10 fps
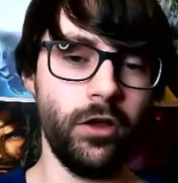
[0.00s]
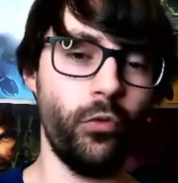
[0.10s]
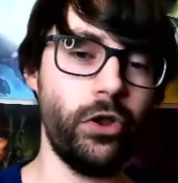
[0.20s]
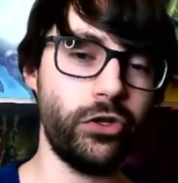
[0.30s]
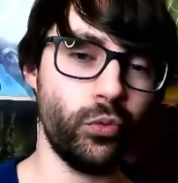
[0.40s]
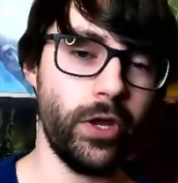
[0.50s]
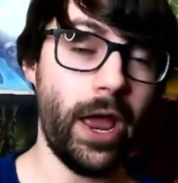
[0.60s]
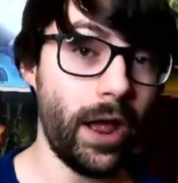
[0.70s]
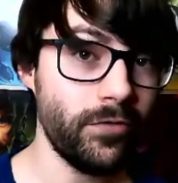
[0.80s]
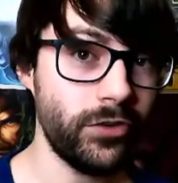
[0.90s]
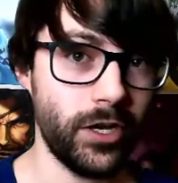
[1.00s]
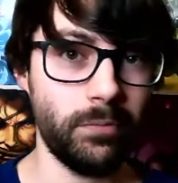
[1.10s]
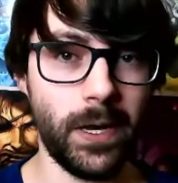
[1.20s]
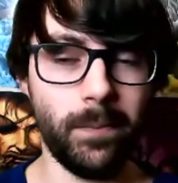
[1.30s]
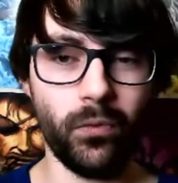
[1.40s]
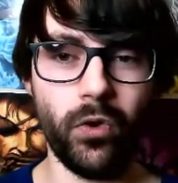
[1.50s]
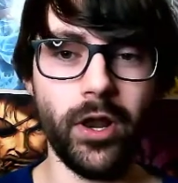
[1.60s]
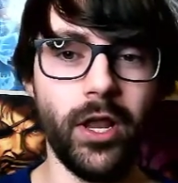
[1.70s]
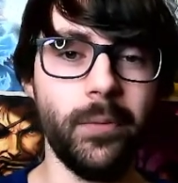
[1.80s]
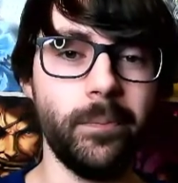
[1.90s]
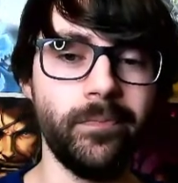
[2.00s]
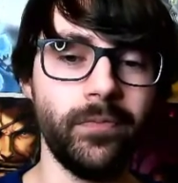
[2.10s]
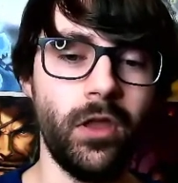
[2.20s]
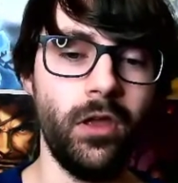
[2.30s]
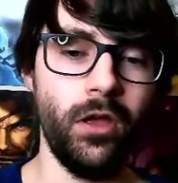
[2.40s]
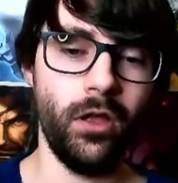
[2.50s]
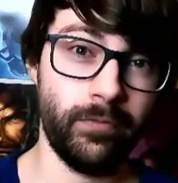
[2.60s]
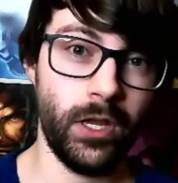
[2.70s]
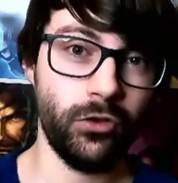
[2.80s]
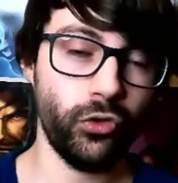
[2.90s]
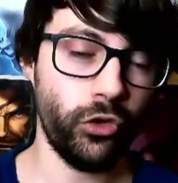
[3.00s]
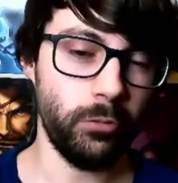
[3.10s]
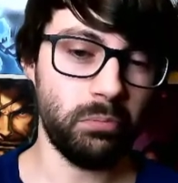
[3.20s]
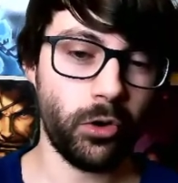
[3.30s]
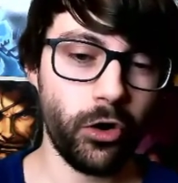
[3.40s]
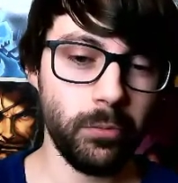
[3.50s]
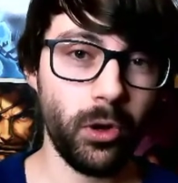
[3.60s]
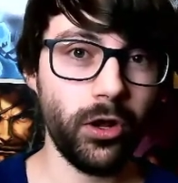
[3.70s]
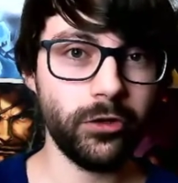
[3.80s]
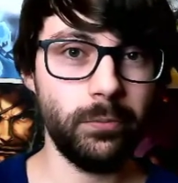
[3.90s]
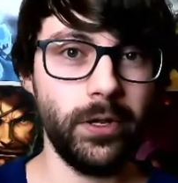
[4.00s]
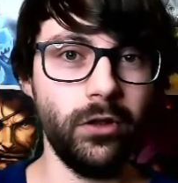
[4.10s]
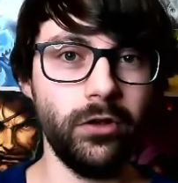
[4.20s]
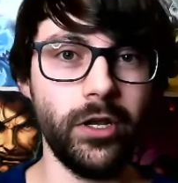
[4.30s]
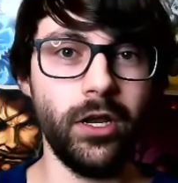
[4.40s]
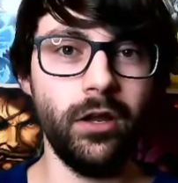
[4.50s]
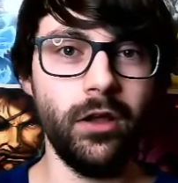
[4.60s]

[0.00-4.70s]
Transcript: which we have seen people running. So the burn possibility,